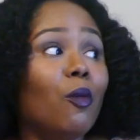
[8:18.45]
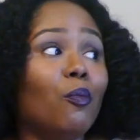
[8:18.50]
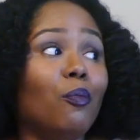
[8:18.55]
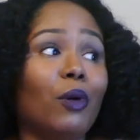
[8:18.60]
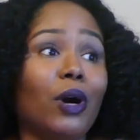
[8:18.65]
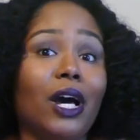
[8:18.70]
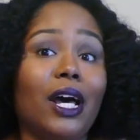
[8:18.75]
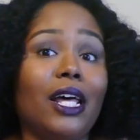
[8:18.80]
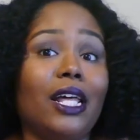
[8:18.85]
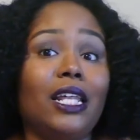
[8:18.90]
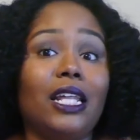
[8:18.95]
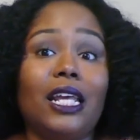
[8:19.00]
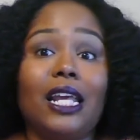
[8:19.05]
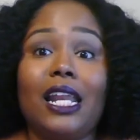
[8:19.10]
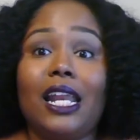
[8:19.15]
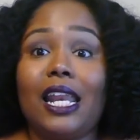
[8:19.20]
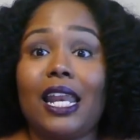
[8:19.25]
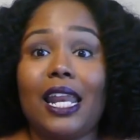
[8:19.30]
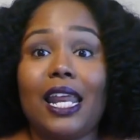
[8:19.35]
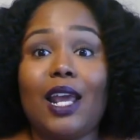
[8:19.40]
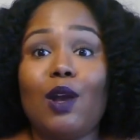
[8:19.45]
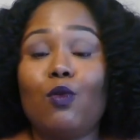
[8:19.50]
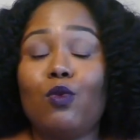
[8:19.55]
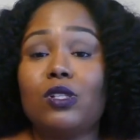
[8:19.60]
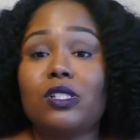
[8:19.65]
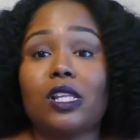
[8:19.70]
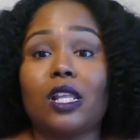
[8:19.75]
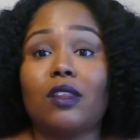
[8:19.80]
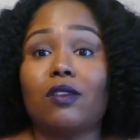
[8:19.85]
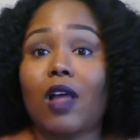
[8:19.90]
but it
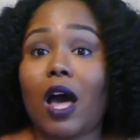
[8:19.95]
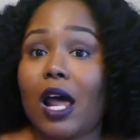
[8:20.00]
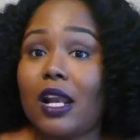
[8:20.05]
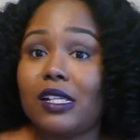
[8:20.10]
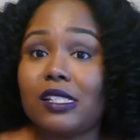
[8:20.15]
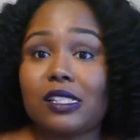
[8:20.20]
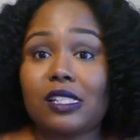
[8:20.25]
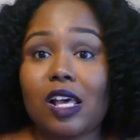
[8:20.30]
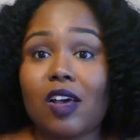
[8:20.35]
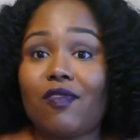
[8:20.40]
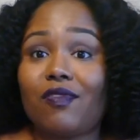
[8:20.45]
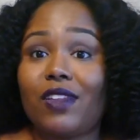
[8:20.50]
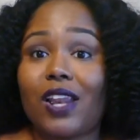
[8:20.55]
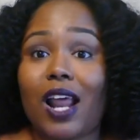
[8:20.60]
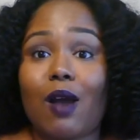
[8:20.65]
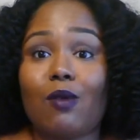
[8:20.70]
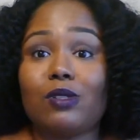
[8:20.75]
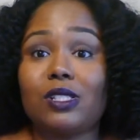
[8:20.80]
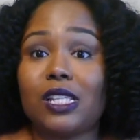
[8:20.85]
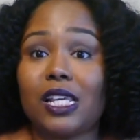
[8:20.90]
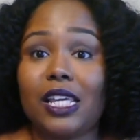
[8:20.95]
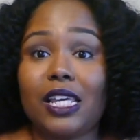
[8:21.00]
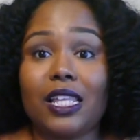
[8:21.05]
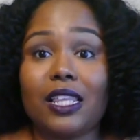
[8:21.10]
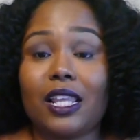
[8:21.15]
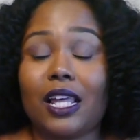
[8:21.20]
was a lot of stuff that I was eating.